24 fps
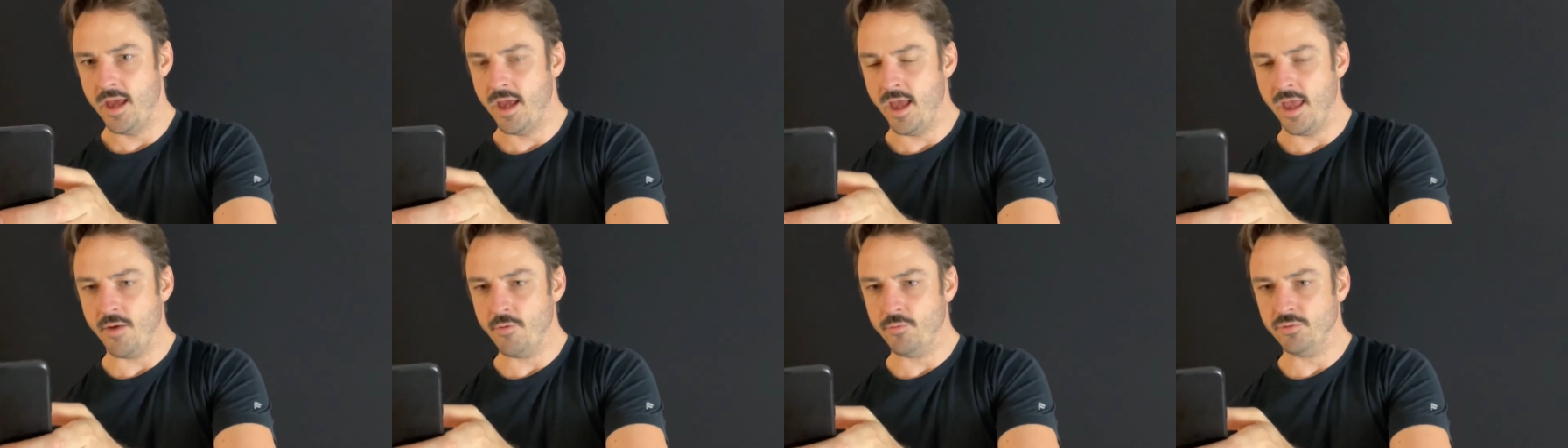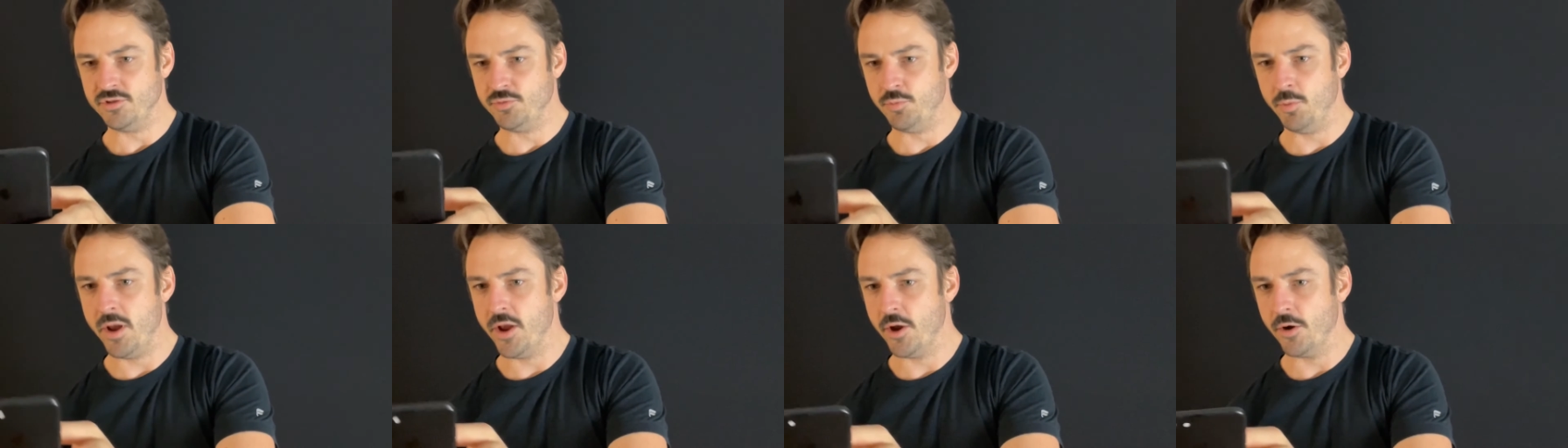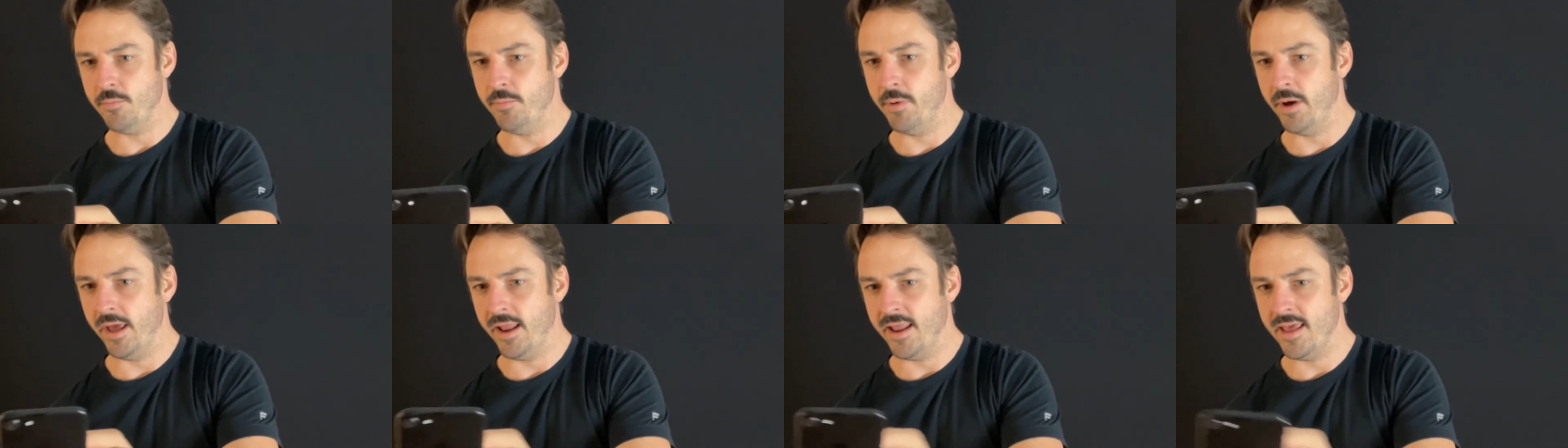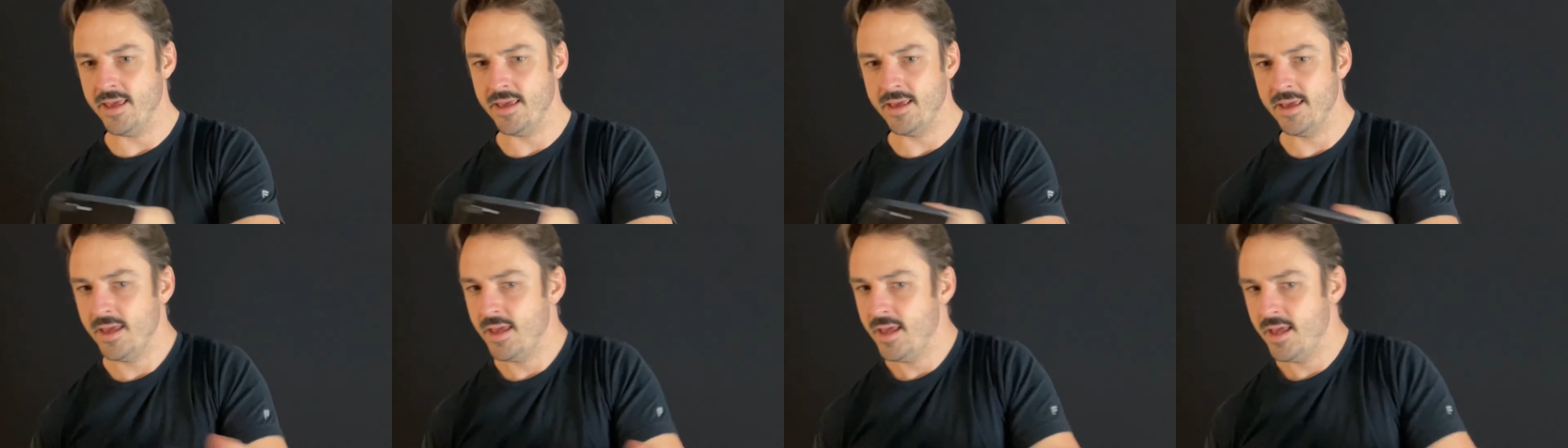It was weird, but
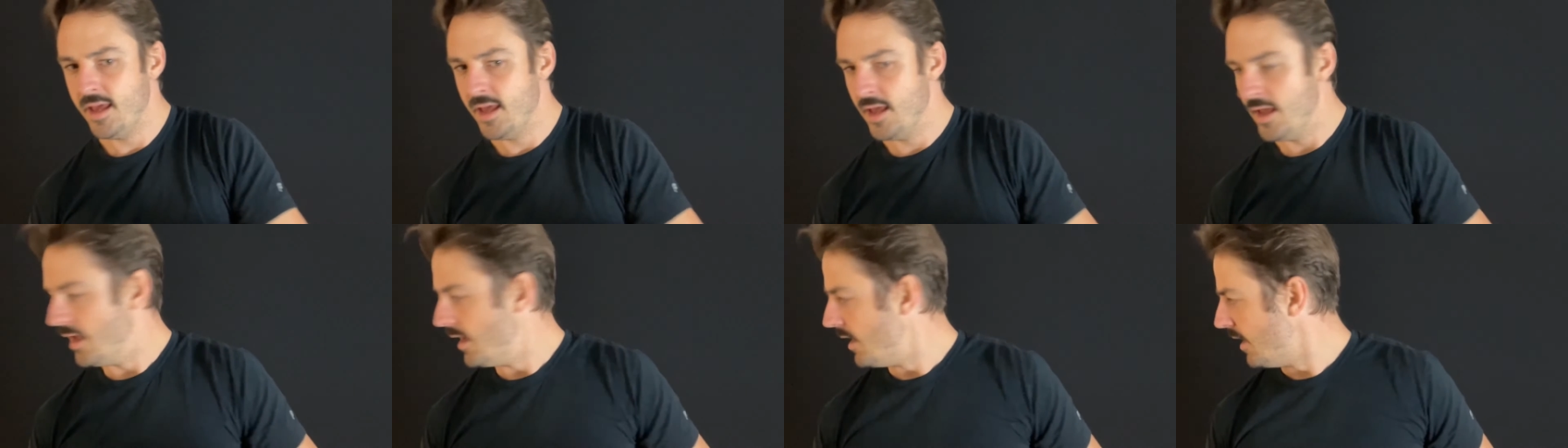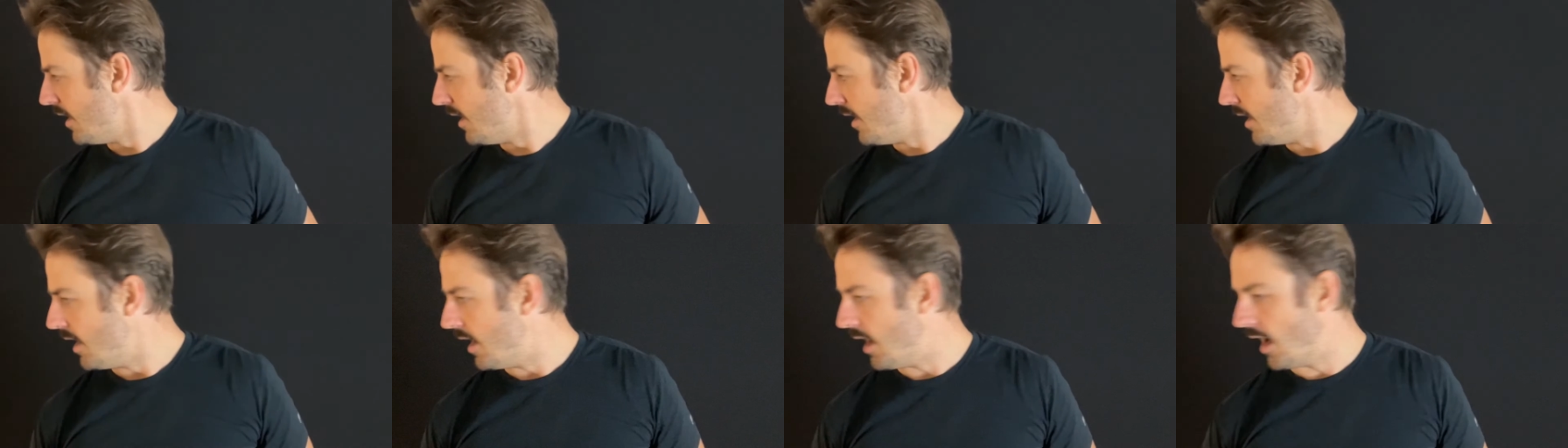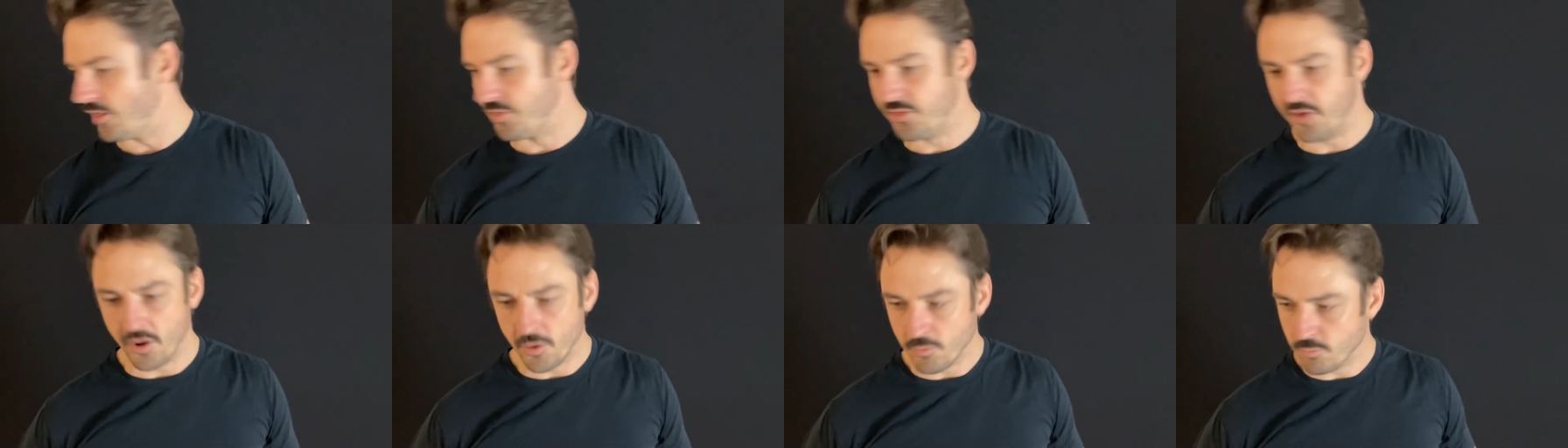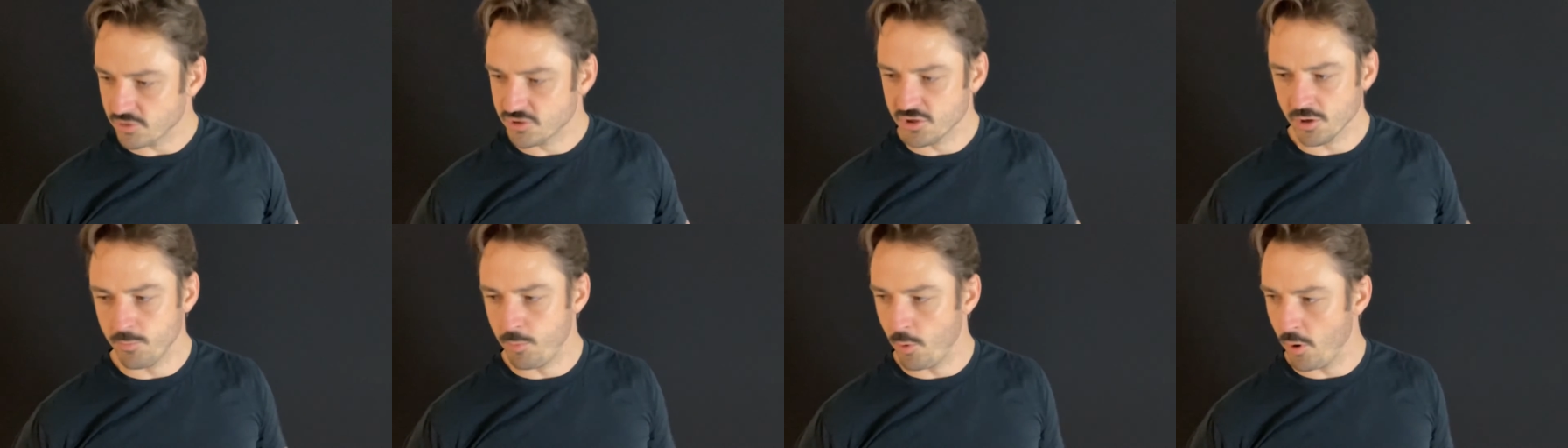I thought it
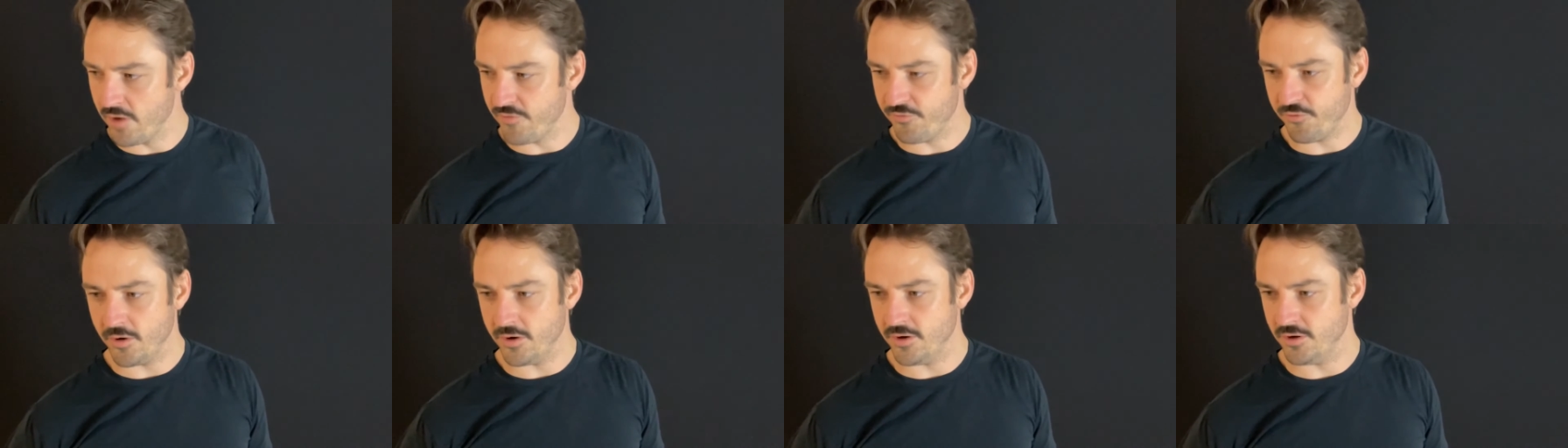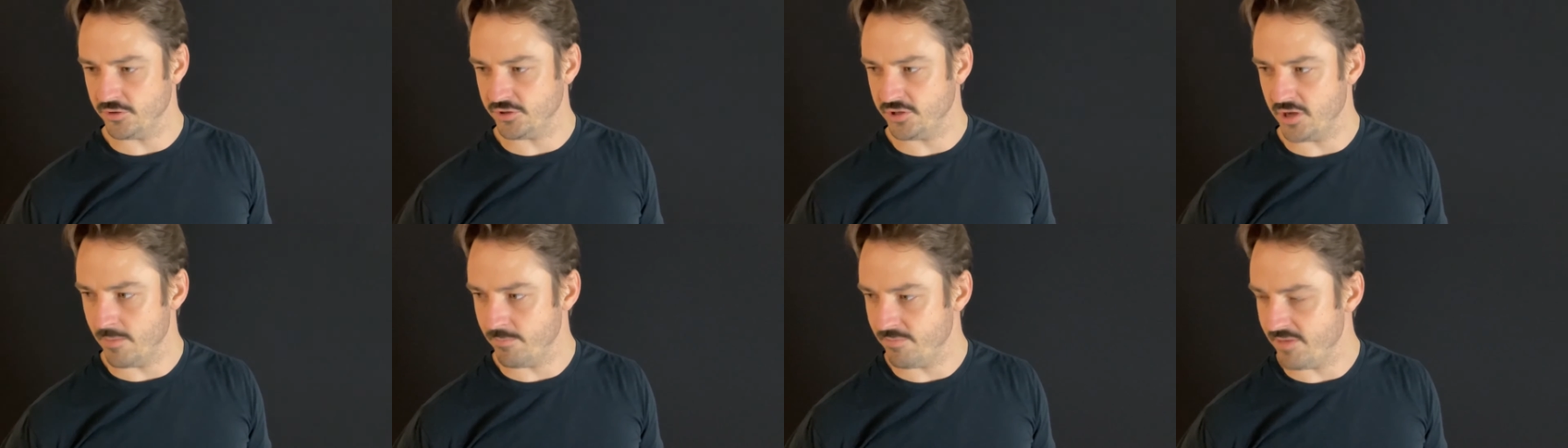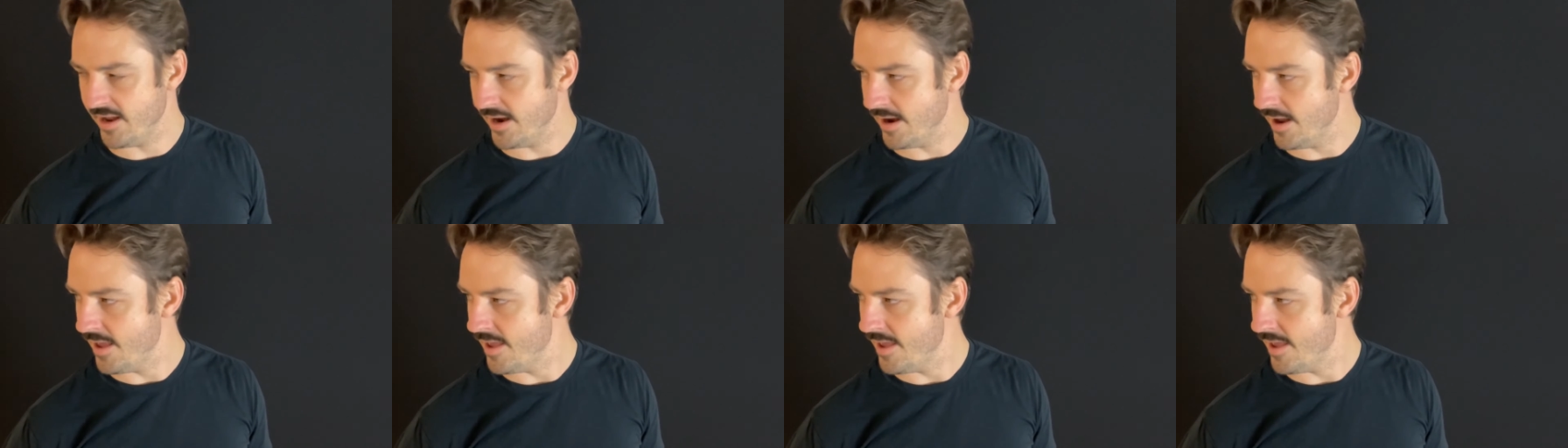was her boyfriend or something.